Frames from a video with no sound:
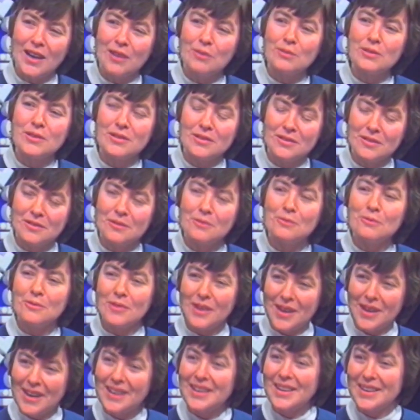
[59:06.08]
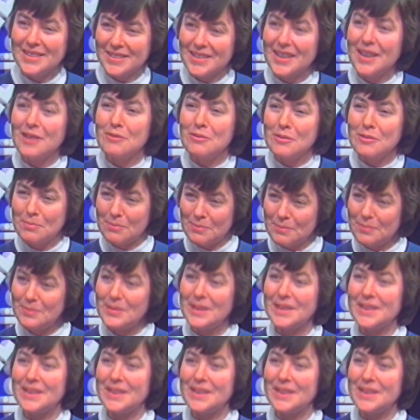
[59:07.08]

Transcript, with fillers: I would, as I would yeah.